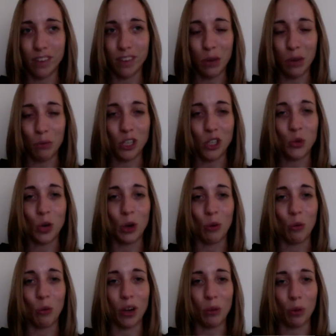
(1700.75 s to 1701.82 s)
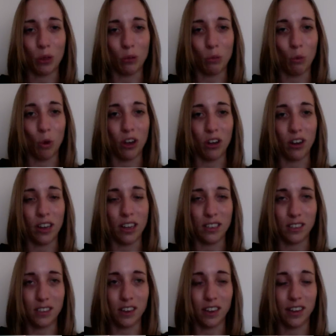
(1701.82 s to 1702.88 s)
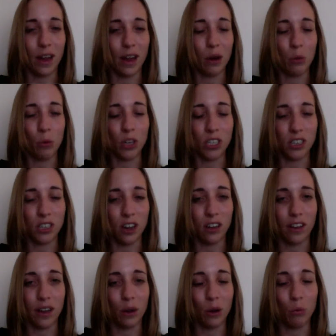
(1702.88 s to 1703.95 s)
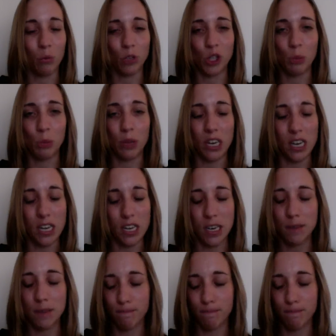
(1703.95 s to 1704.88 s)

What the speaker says: anyone to agree with what is allowed and what's not allowed and what should be done.